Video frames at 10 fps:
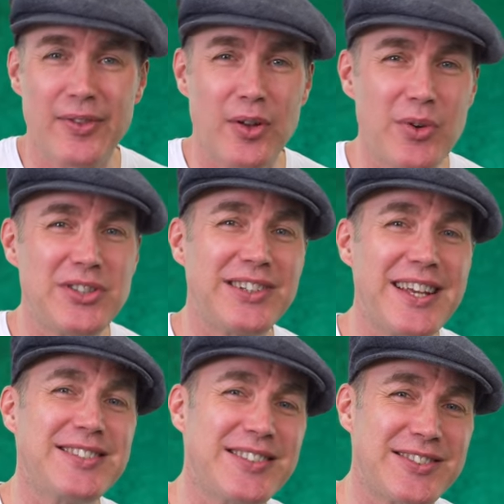Which
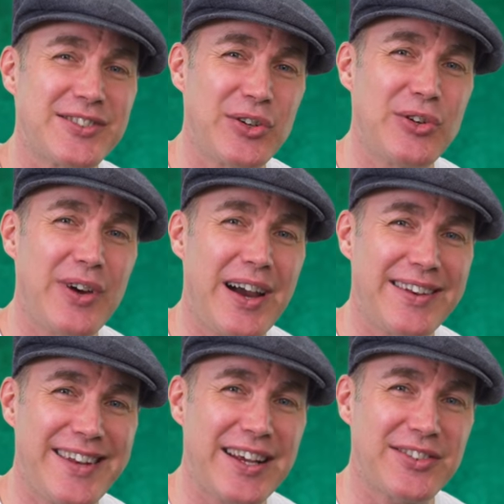leads us to
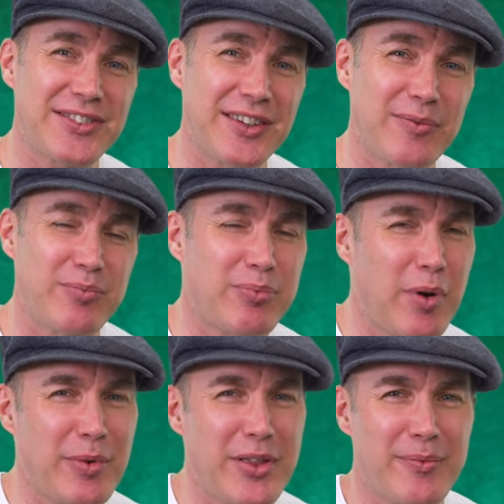our next and
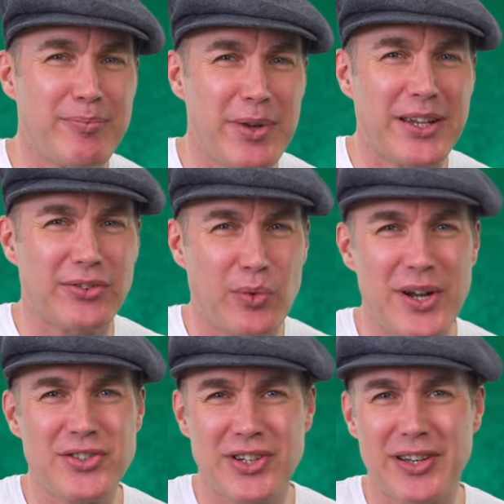probably the biggest
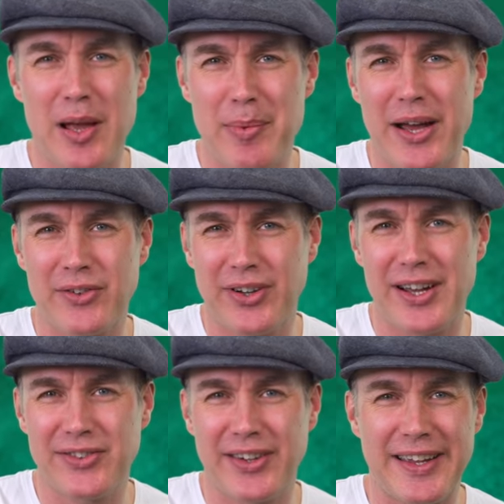question about
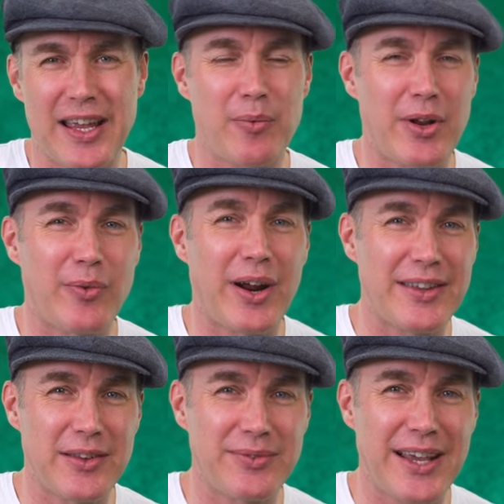ties that I get when
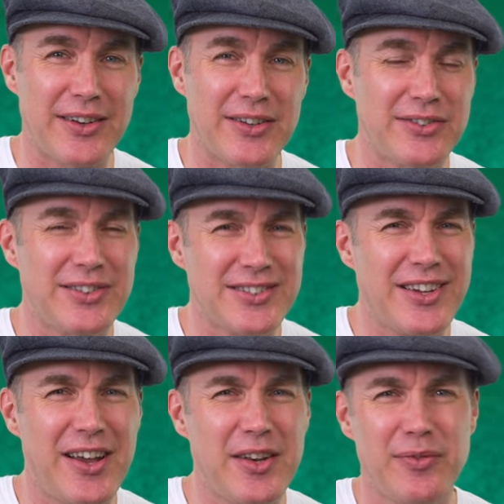writing them down is just
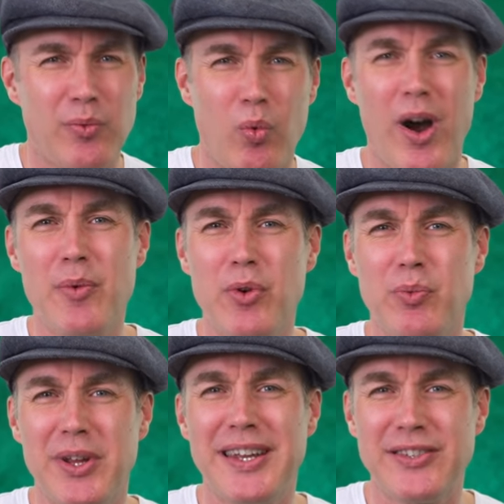kind of why
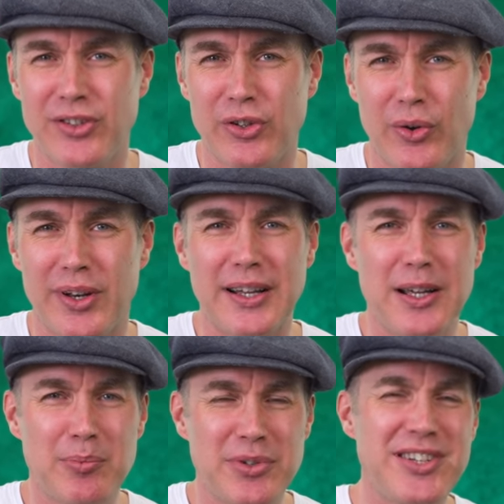would we need to do it,
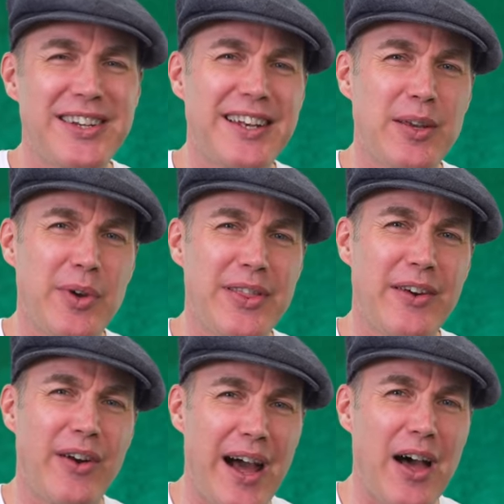particularly when
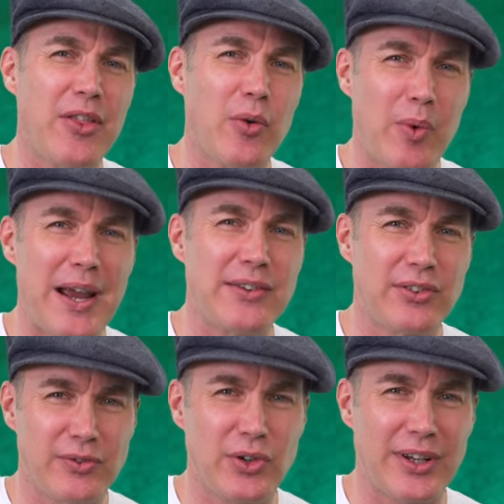there are other
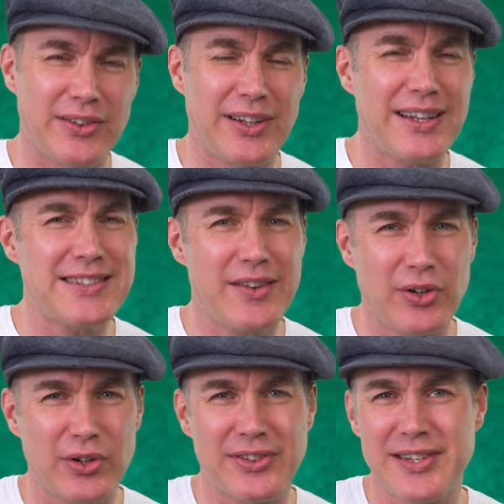ways of doing it. So let's have
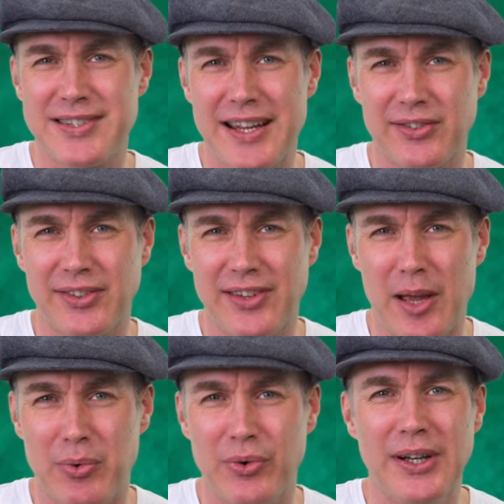a look at this next
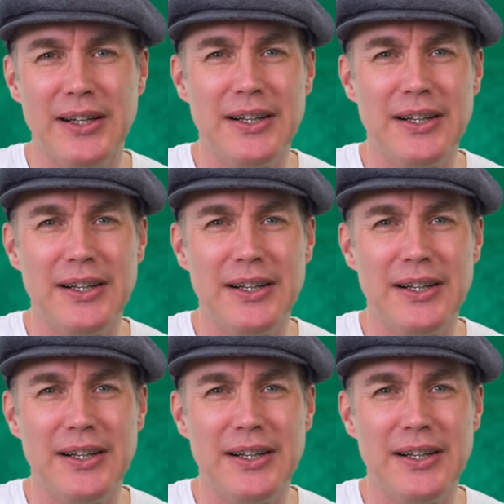example.